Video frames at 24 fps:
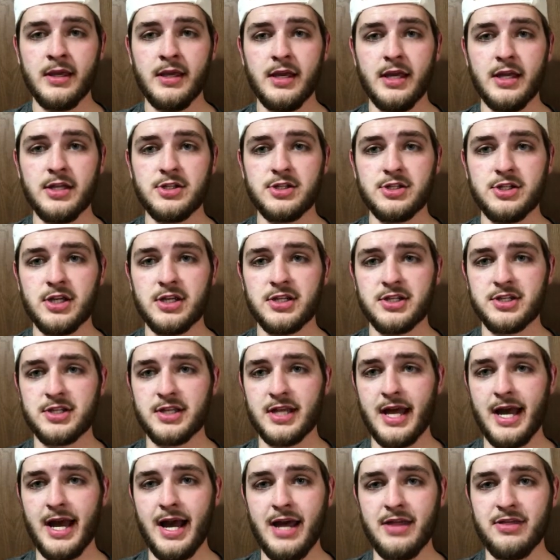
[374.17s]
It's just
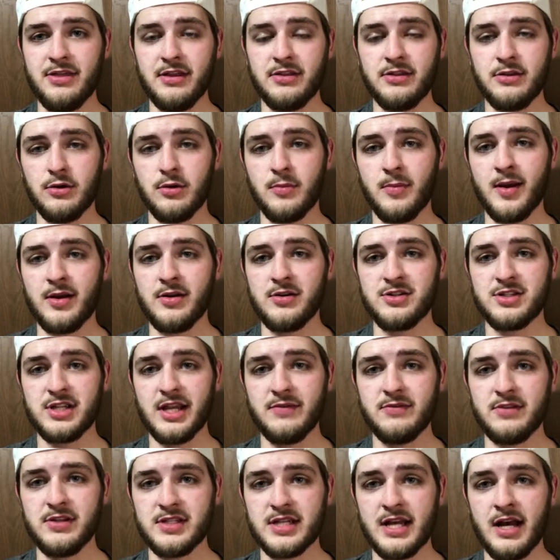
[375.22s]
I think there were better
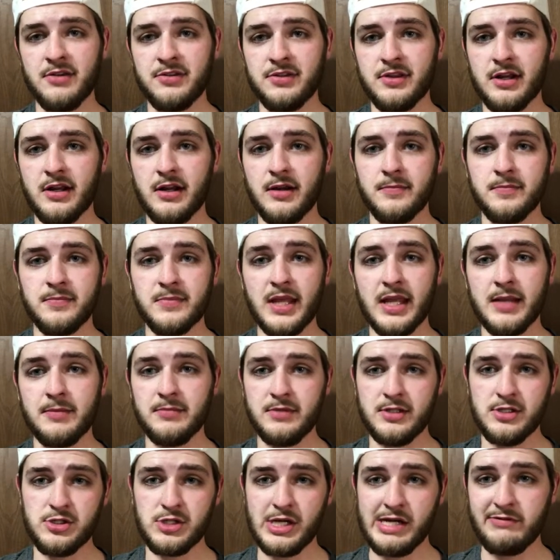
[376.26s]
safeties out there, namely
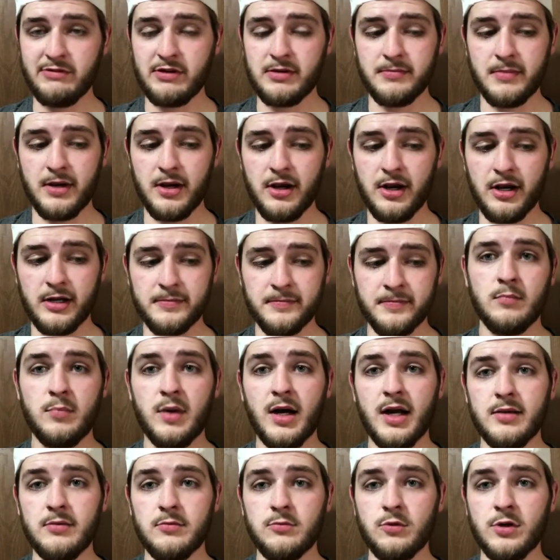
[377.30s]
Trayvon Merrick.
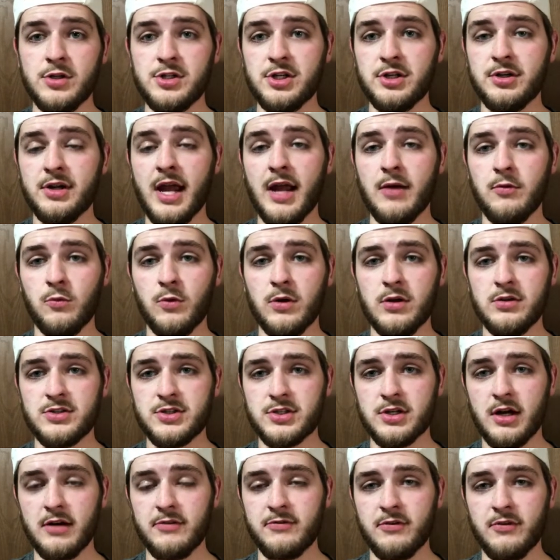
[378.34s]
But Richie Grant will
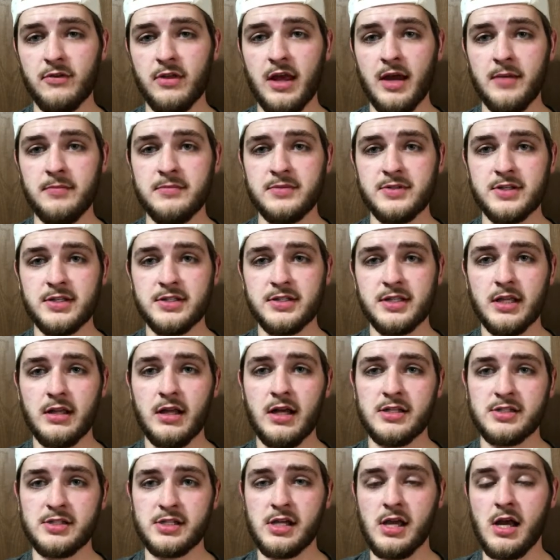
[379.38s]
start for them since they
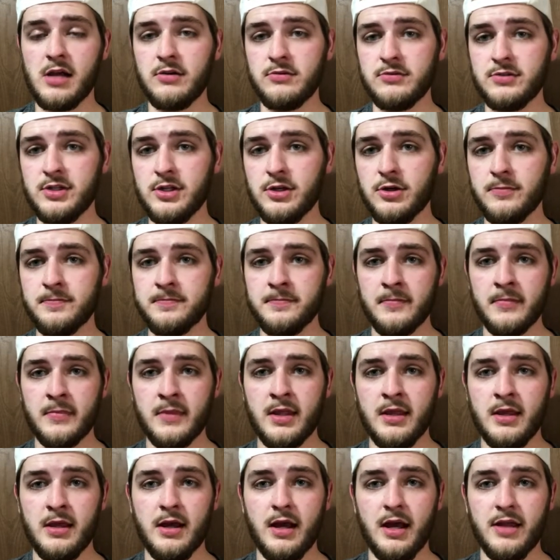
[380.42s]
lost Keanu Neal.
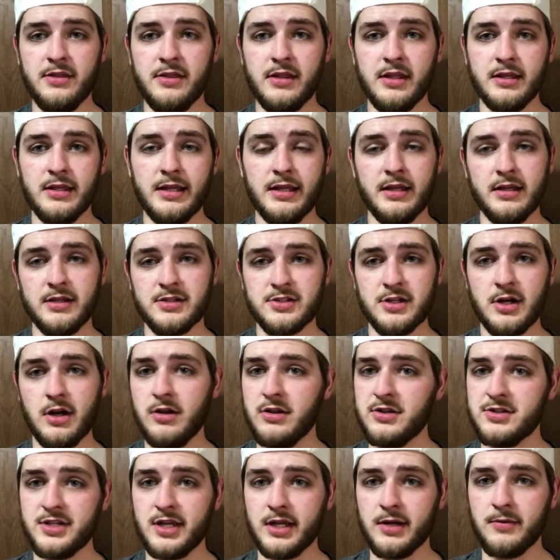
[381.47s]
I think getting a start in
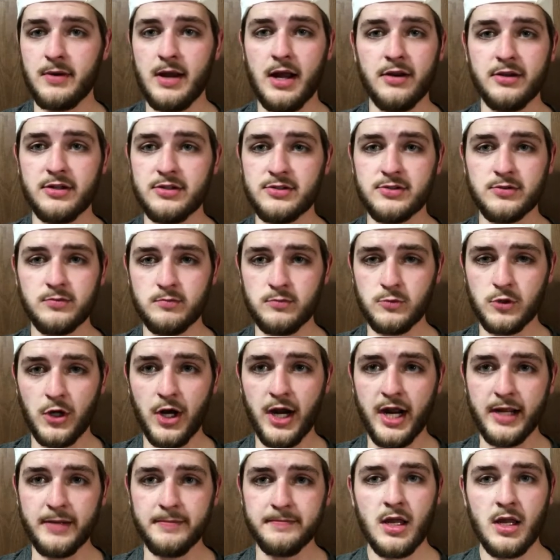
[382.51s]
the 2nd round is
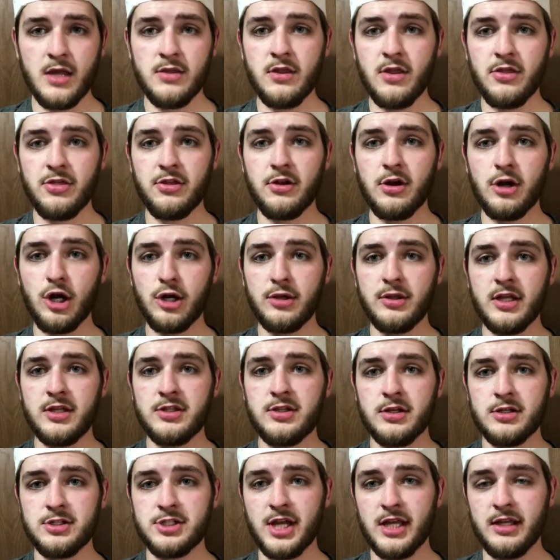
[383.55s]
great. In the 3rd, they
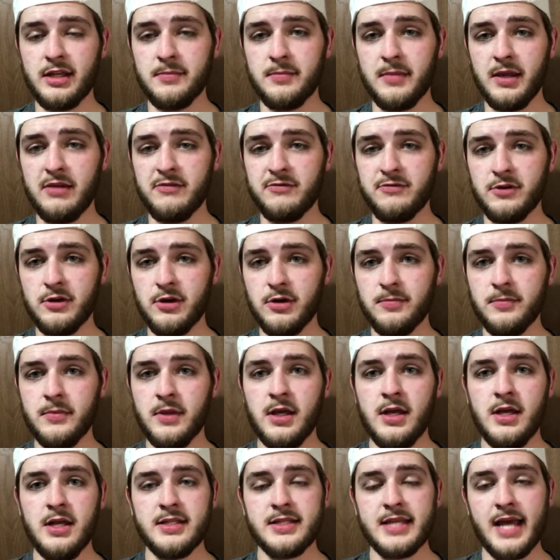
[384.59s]
took Jalen Mayfield,
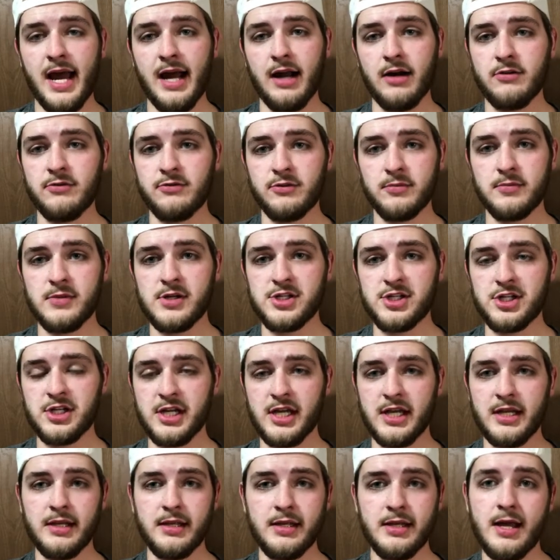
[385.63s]
tackle from
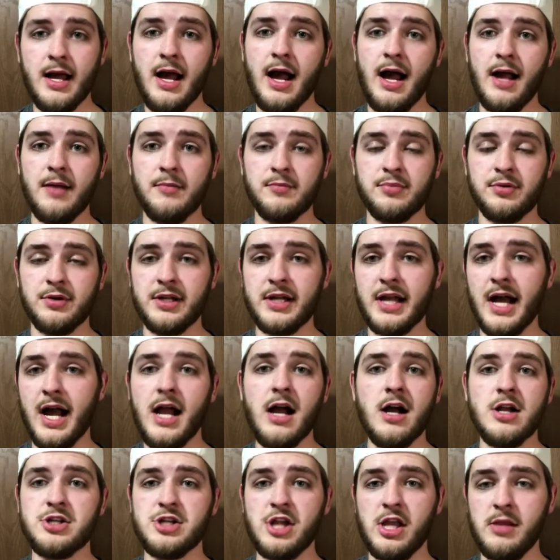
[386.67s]
Michigan. I'm pretty high
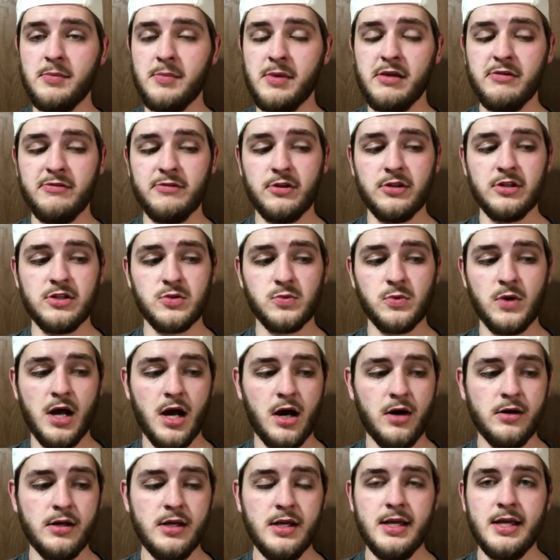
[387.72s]
on Jalen Mayfield as
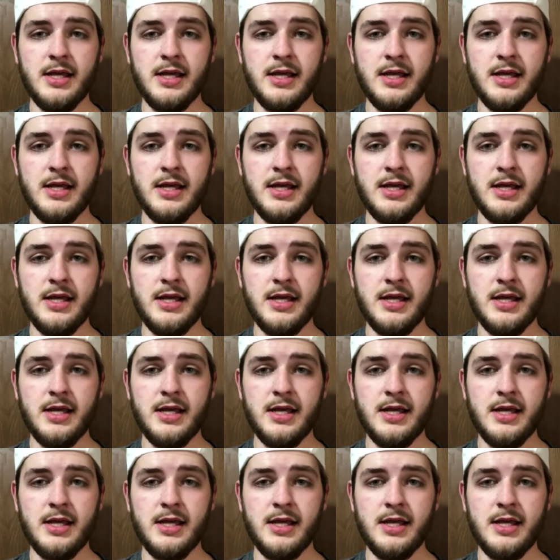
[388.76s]
well.